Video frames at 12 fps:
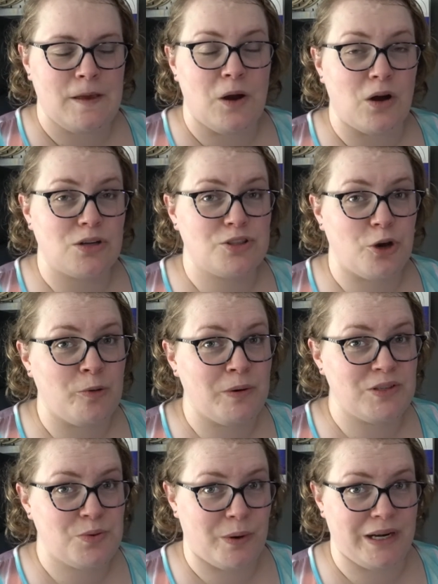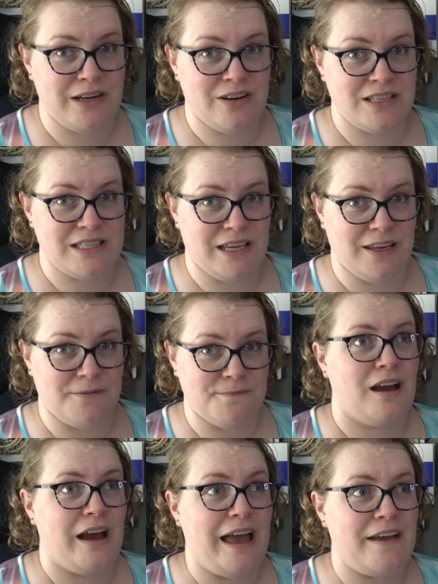October 2019.
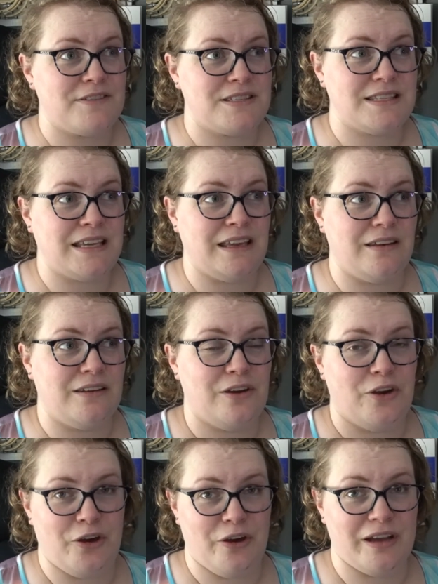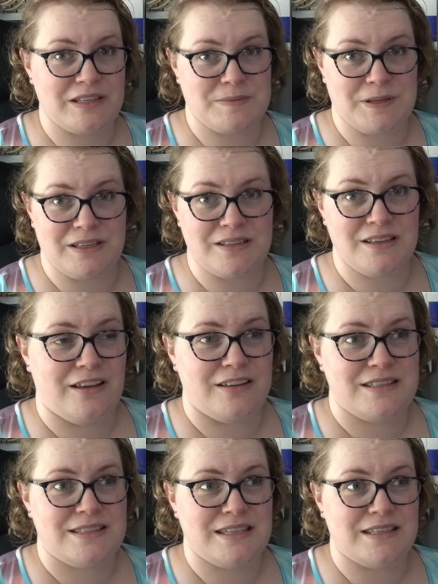I haven't seen her husband
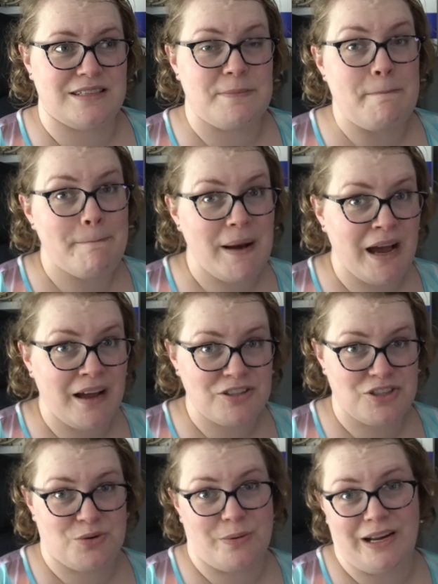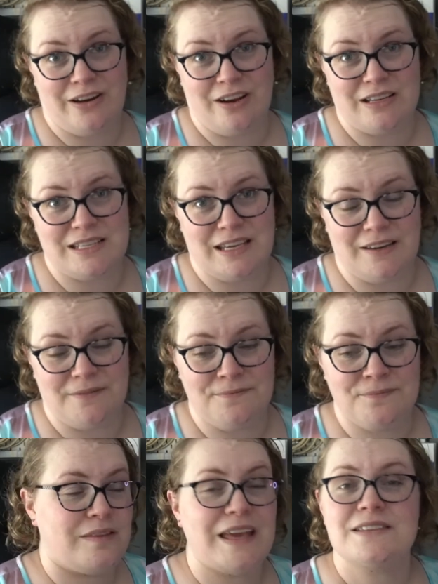since March 2019,
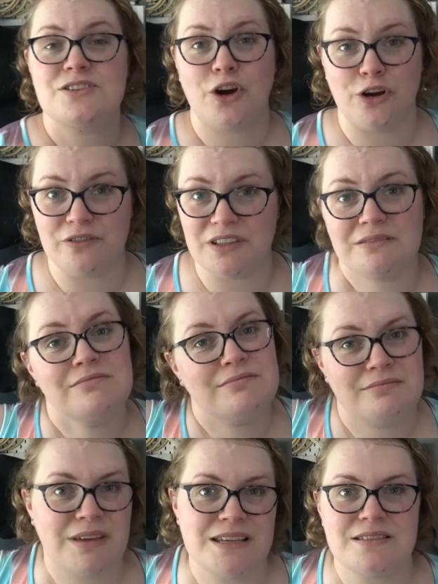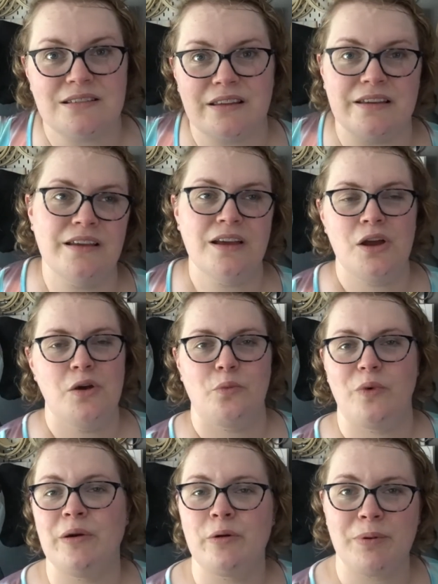thanks COVID, basically.
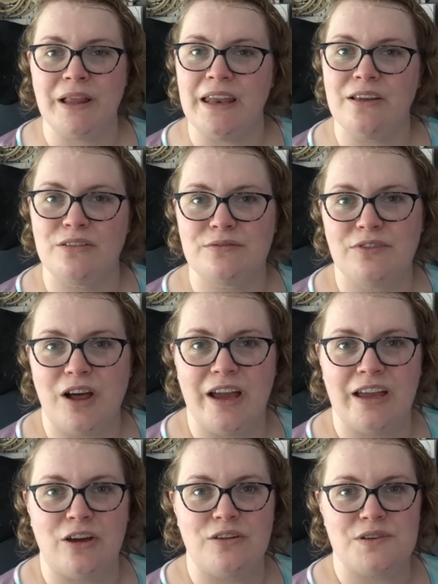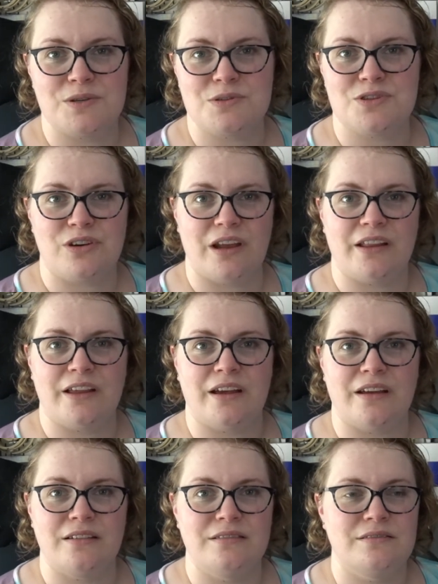We were planning on flying over to Australia